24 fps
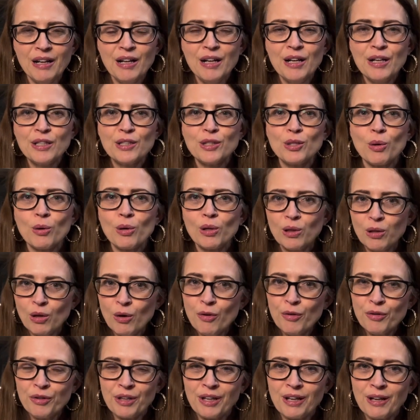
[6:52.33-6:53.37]
So
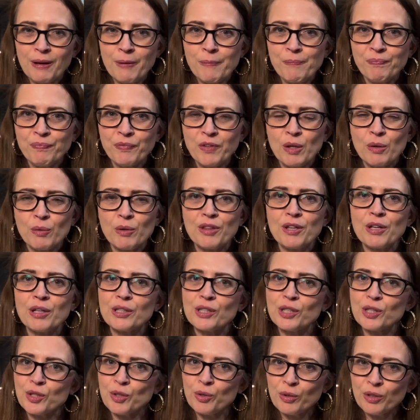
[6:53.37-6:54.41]
clothing with
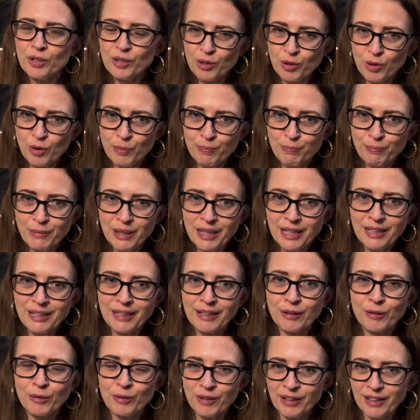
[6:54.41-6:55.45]
historical
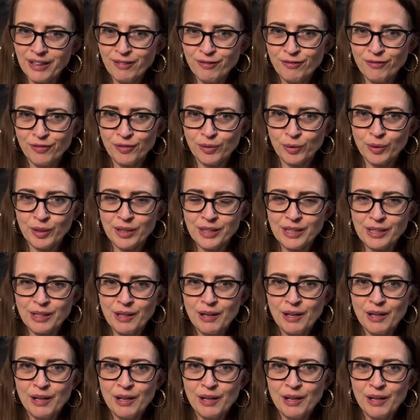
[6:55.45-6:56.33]
meaning or influence